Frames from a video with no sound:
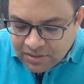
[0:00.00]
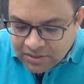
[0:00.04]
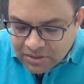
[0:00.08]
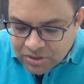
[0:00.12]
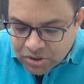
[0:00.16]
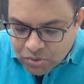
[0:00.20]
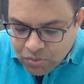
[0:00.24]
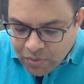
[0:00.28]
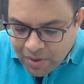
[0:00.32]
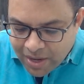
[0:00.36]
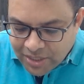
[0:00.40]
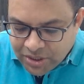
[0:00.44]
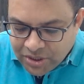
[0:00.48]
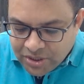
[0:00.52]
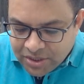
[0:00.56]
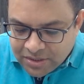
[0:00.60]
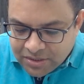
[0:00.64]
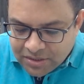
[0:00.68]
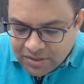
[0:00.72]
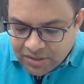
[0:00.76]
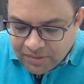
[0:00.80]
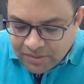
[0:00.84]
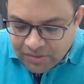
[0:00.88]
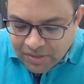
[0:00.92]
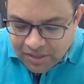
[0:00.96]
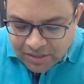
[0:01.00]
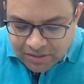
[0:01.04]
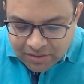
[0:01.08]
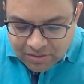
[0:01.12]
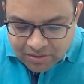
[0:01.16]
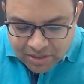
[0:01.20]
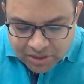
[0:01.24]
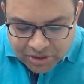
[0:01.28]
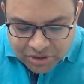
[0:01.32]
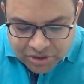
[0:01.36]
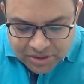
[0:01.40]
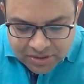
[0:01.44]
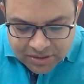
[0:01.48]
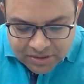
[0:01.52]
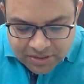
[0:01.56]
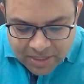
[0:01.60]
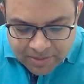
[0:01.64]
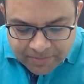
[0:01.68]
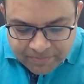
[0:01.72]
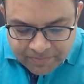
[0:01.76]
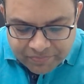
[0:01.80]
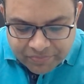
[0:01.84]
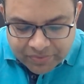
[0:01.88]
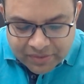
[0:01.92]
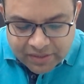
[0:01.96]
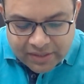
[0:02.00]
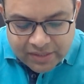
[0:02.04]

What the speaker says: squashes and crushes them.